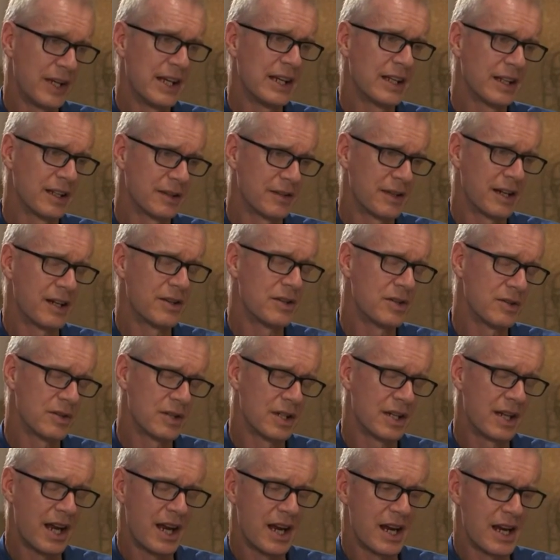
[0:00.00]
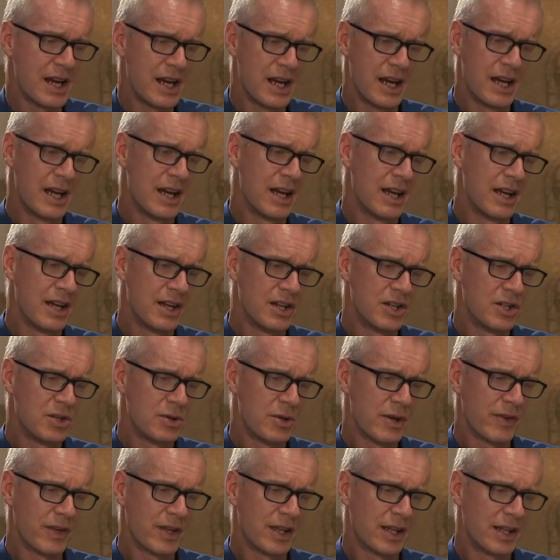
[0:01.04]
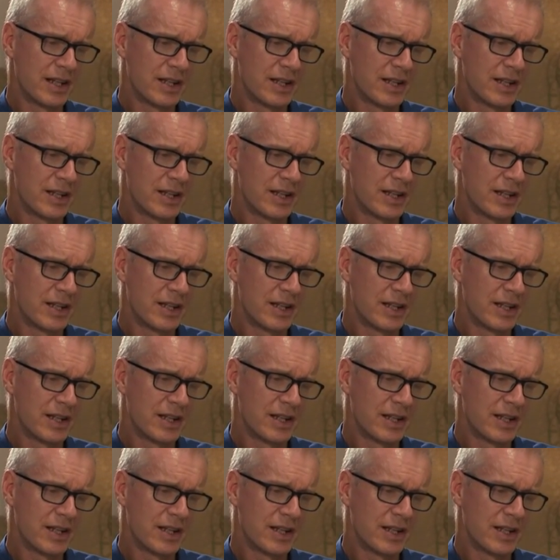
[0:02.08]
and feel around you today, do you